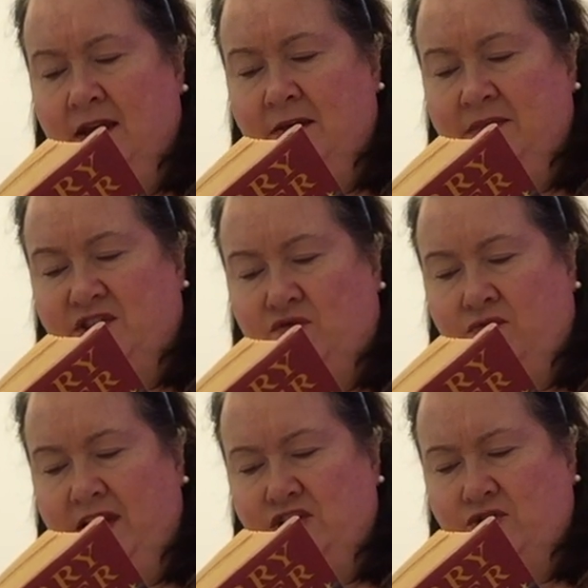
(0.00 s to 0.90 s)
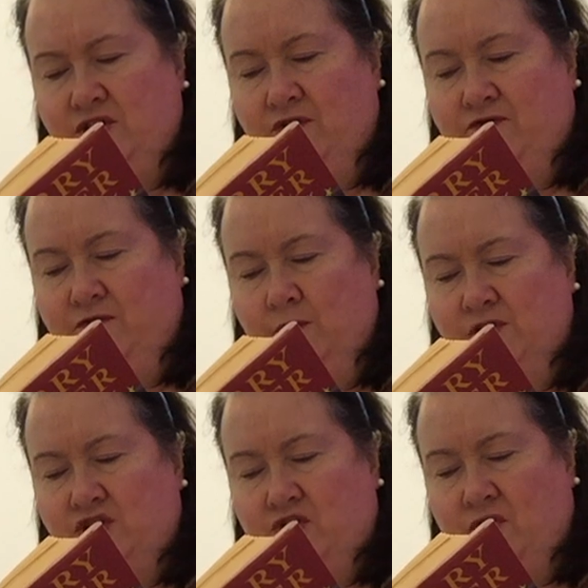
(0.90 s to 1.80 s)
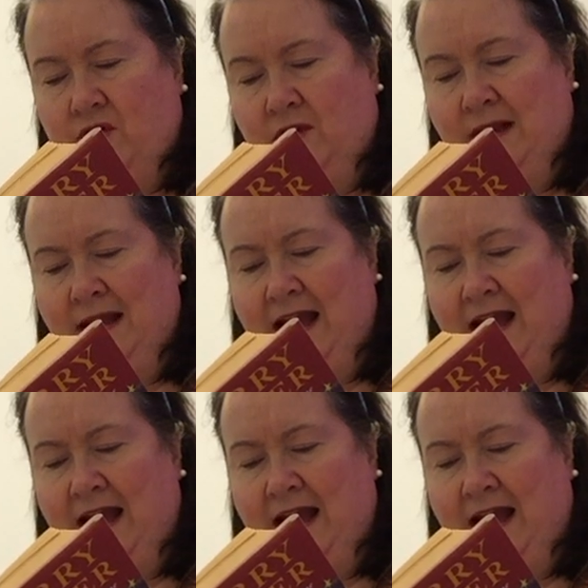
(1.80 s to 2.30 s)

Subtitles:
"Miss Granger, you foolish girl,